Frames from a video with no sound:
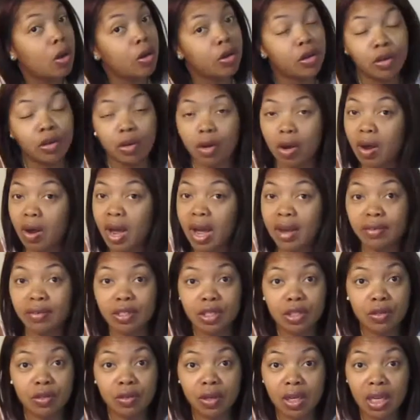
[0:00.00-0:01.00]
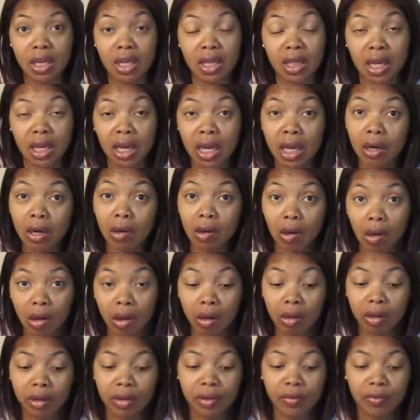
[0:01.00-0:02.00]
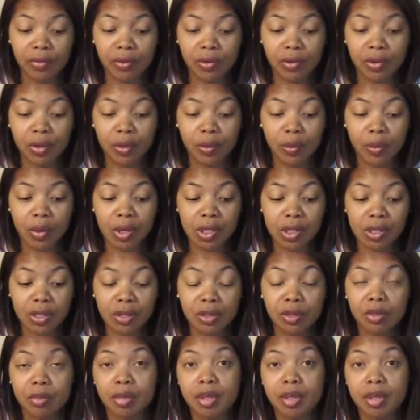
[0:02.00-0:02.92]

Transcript: You don't have to do anything at all if you don't want to,